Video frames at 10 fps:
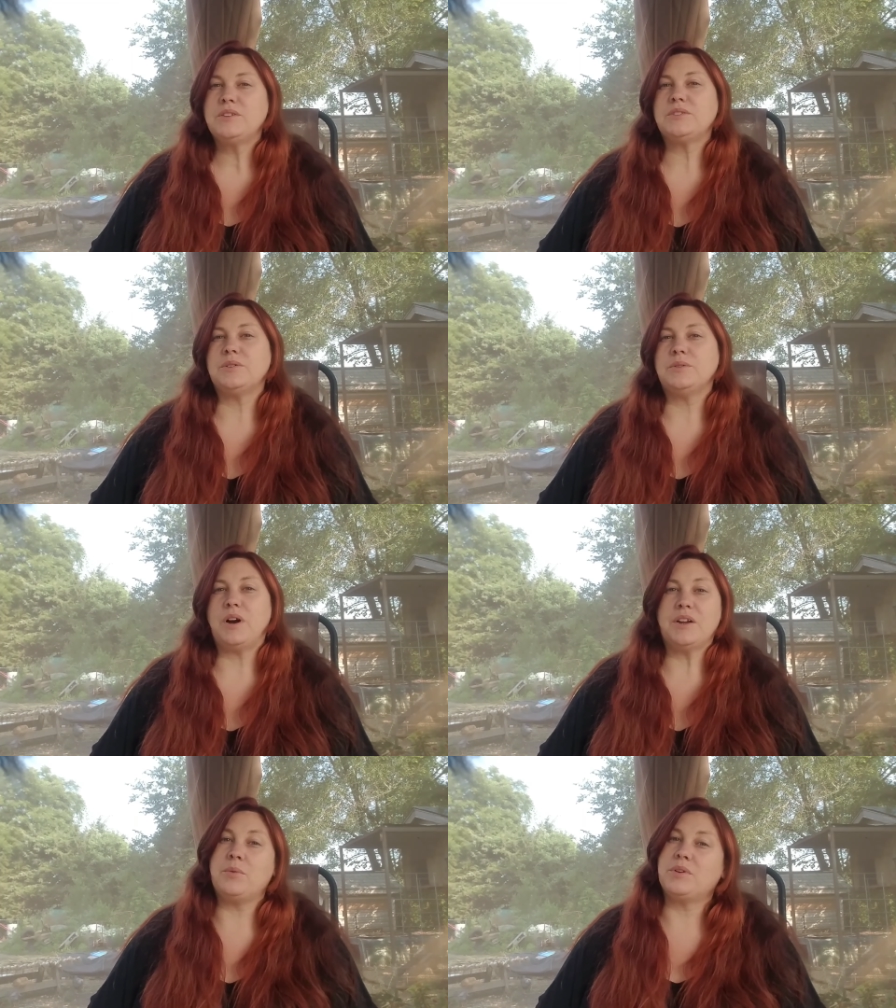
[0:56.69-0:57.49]
So
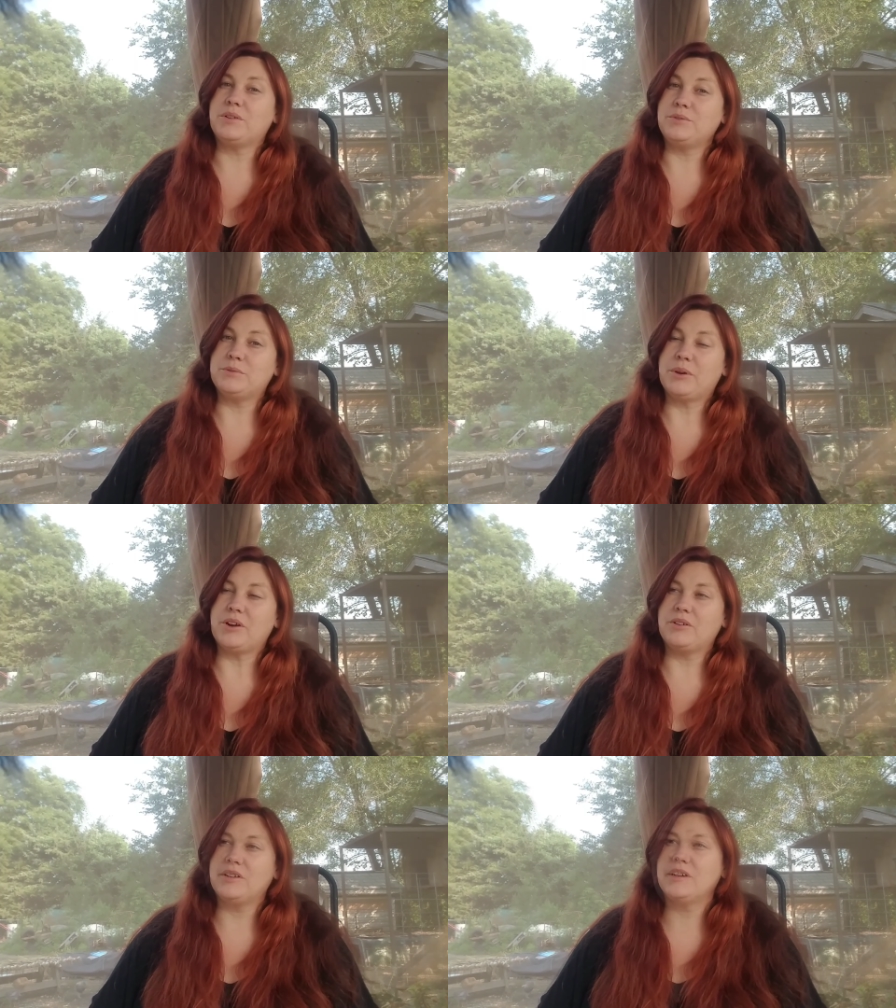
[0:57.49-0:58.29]
I didn't want to lose my
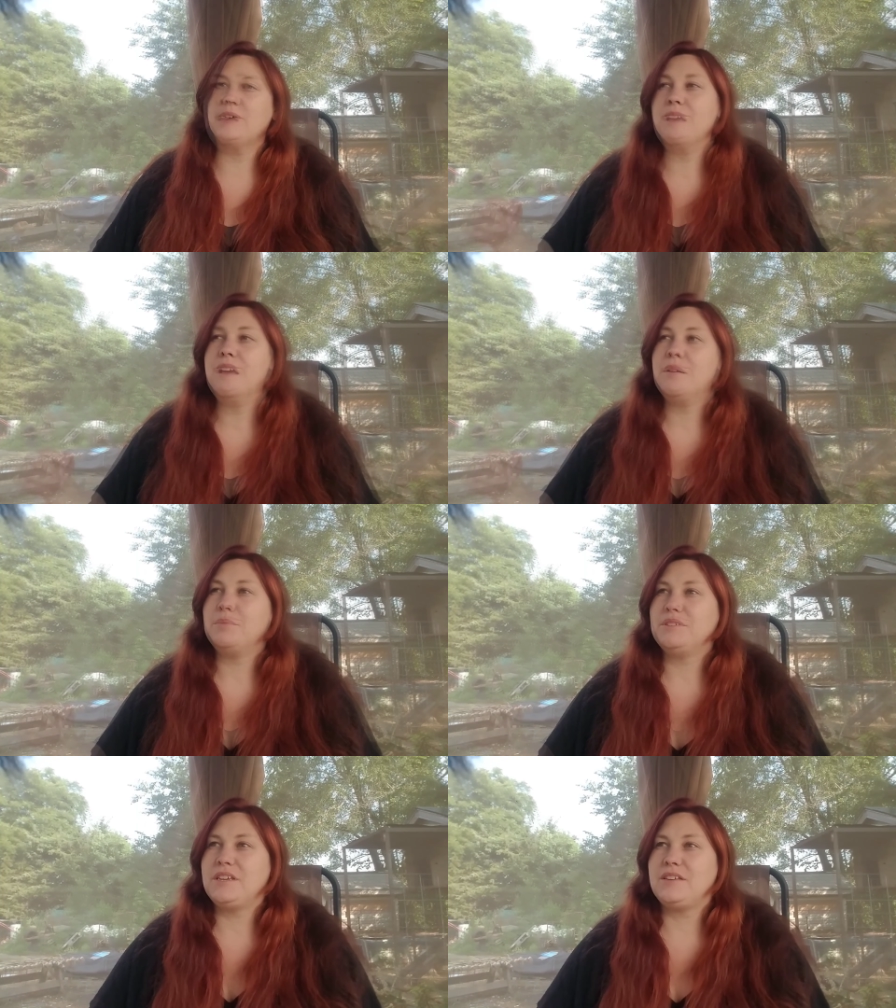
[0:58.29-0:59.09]
garlic. I'm
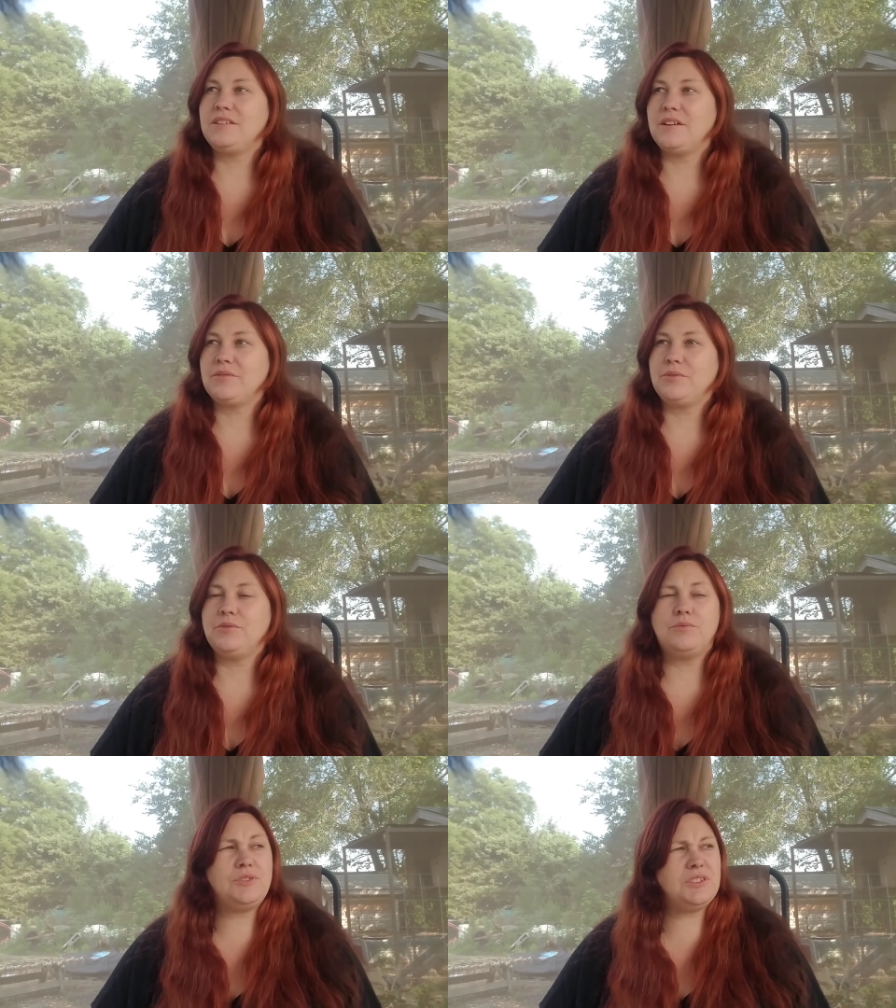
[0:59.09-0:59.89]
going to take you down
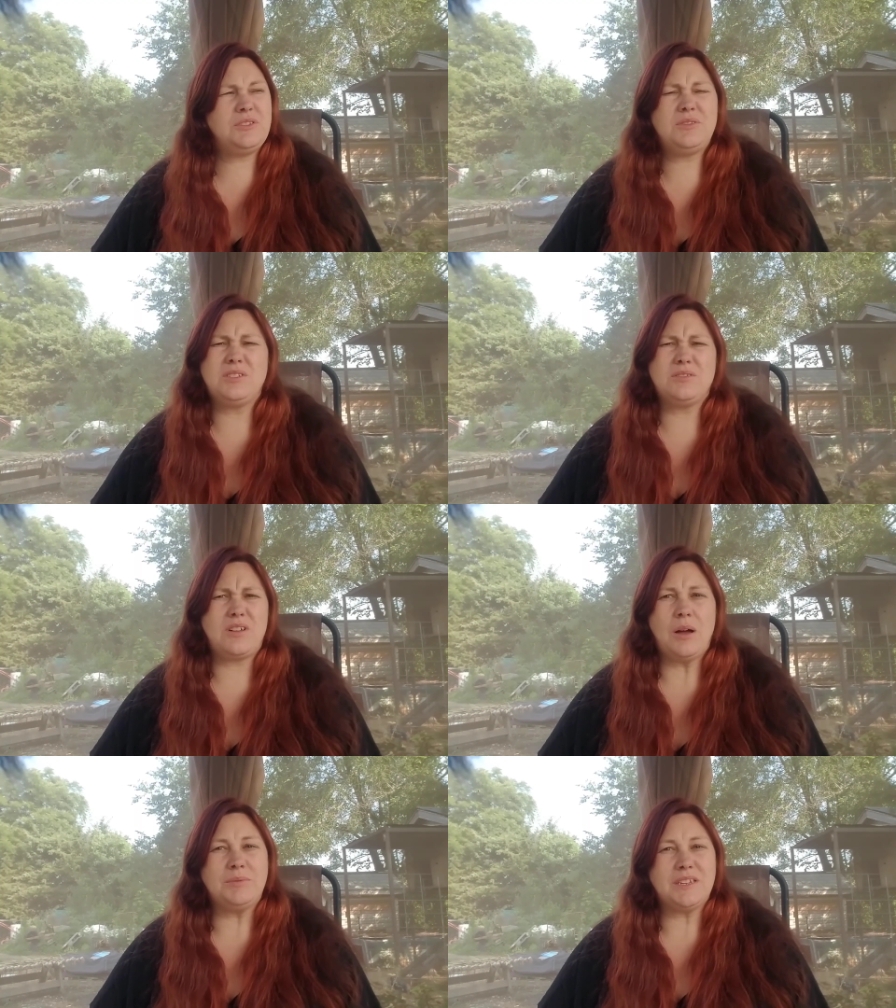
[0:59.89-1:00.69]
through, just do a little
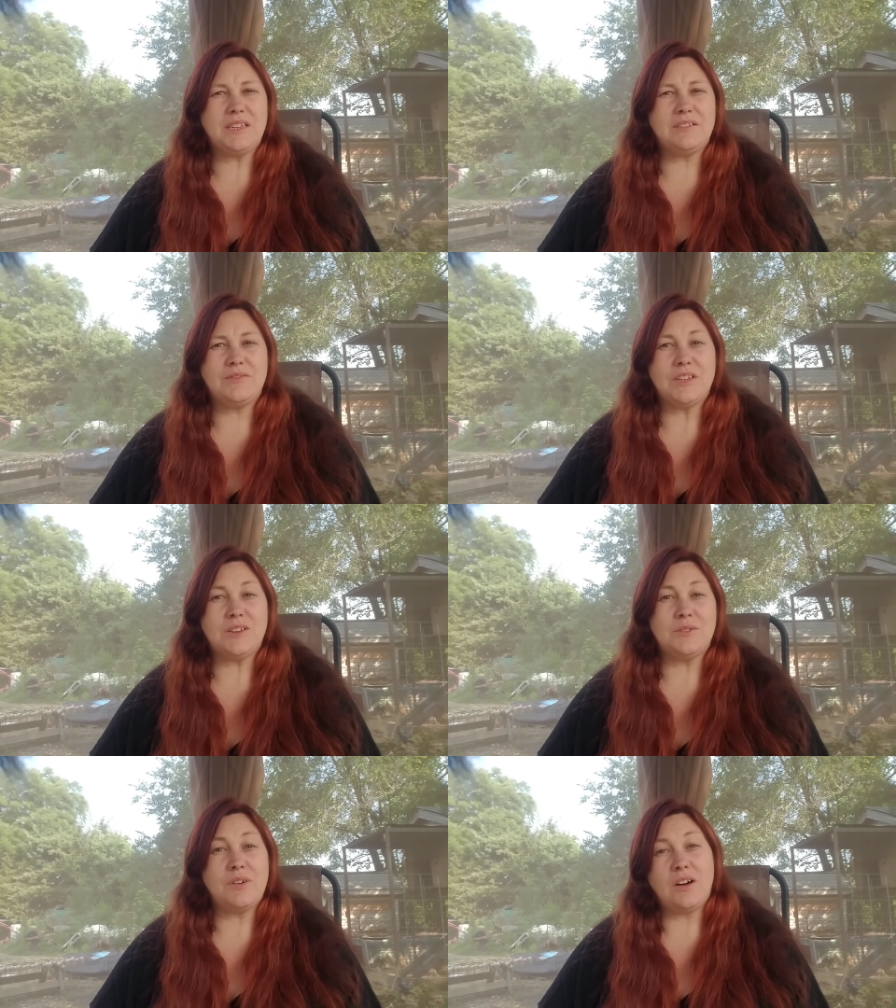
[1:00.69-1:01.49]
update
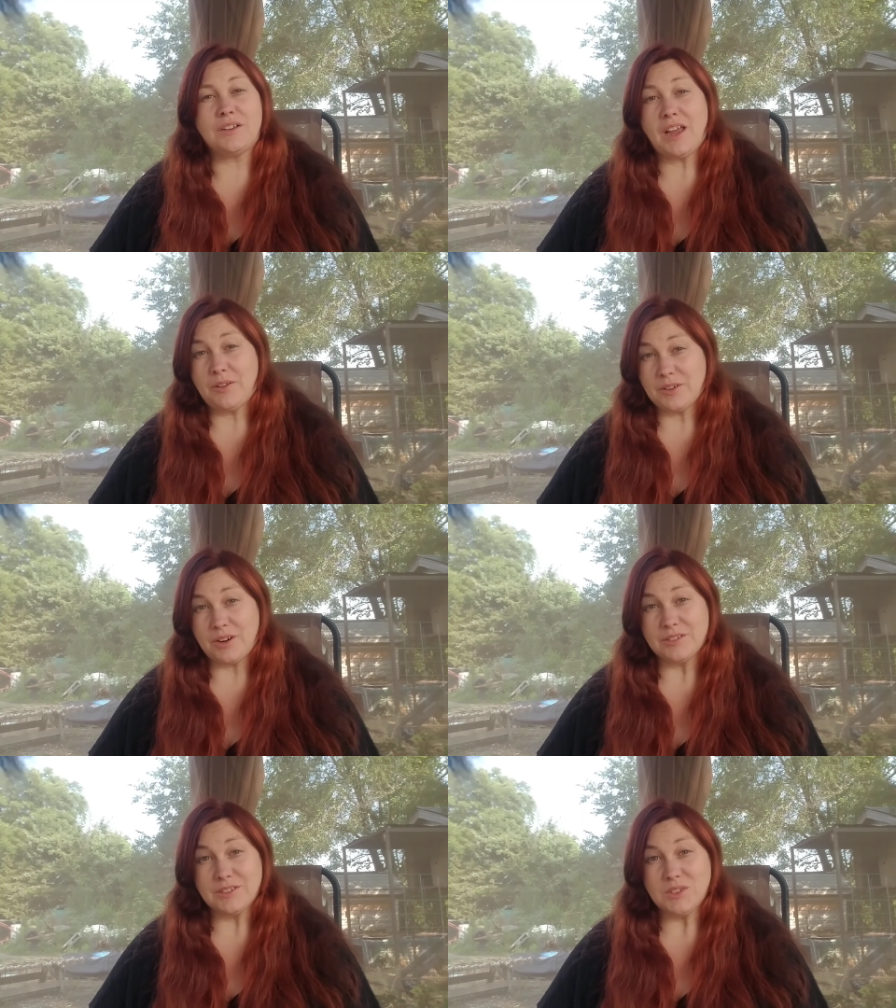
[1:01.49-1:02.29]
video on how the
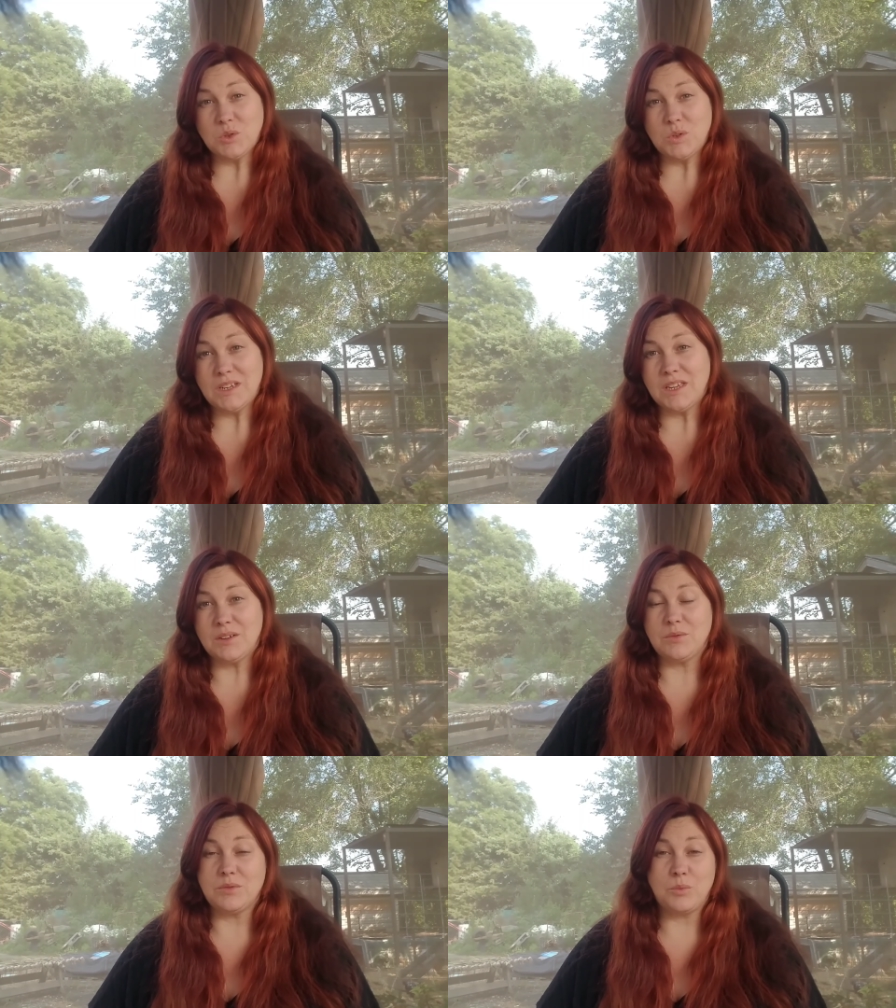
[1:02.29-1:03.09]
garden's doing
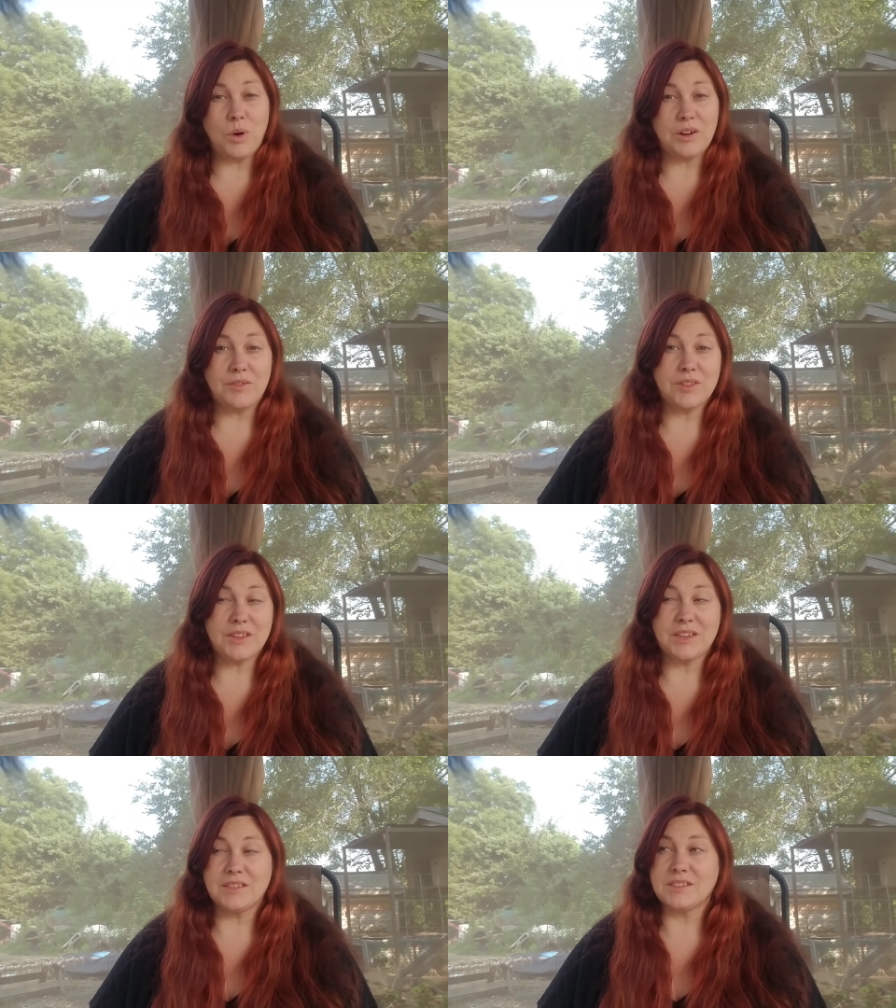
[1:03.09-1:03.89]
and where
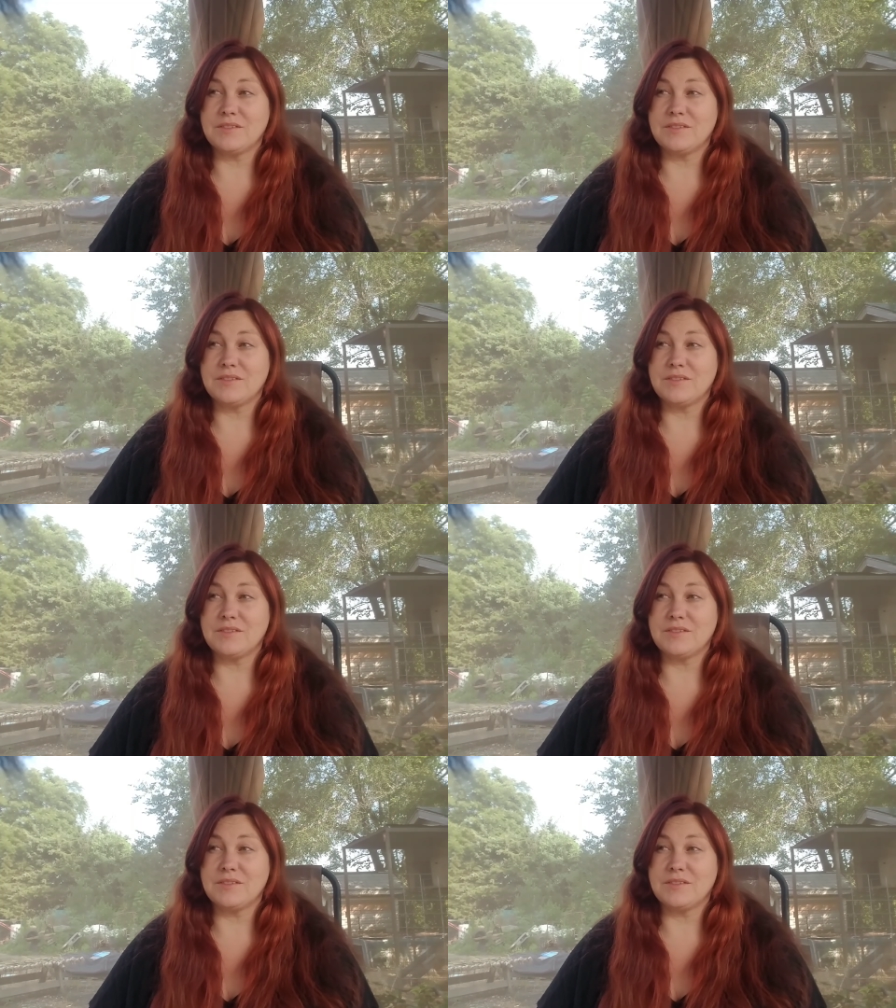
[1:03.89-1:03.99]
everything is in